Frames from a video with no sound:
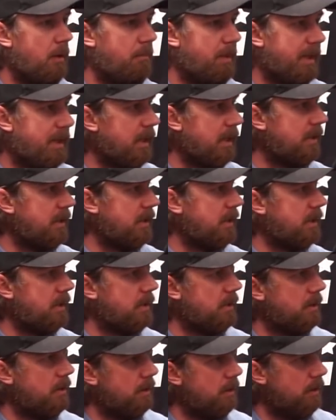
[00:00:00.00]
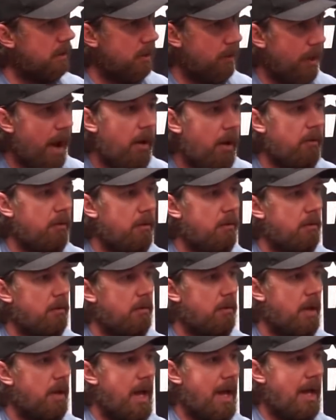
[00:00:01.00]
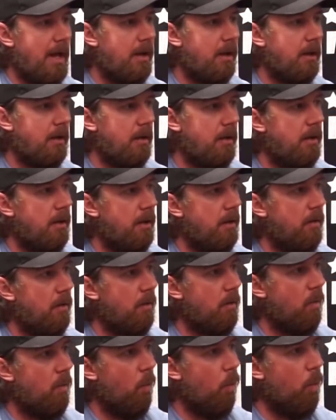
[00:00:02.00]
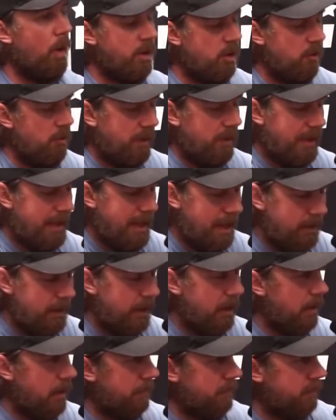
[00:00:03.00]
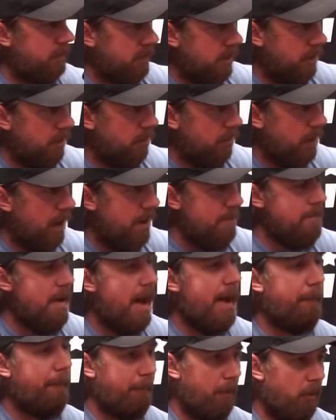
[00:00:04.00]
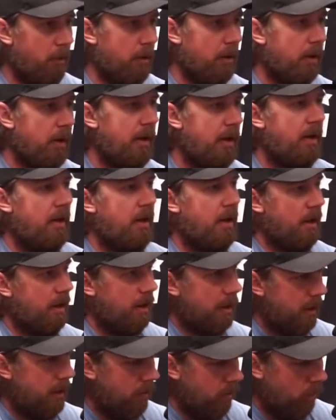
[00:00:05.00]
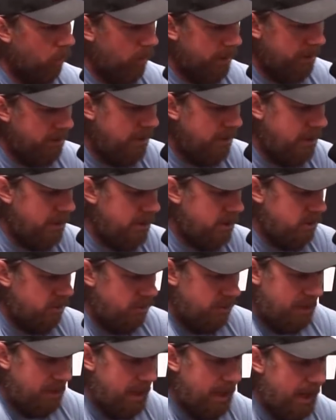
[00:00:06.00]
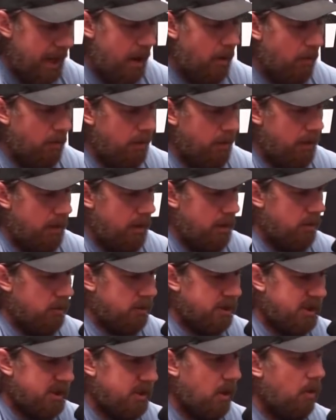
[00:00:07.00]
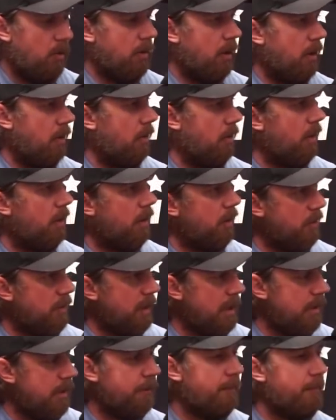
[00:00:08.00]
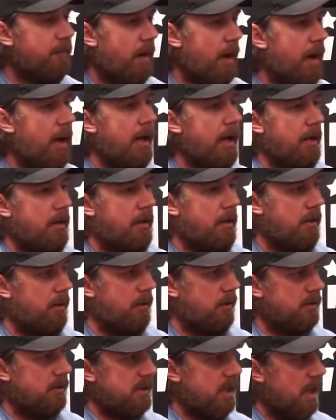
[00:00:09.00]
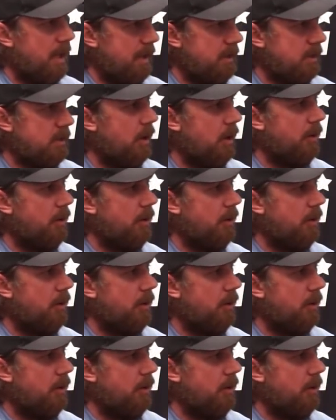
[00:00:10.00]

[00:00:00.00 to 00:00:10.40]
because you're out. And when you get that opportunity, when I met Bert, what you need to do, you get out, you're solo. You need to find those guys.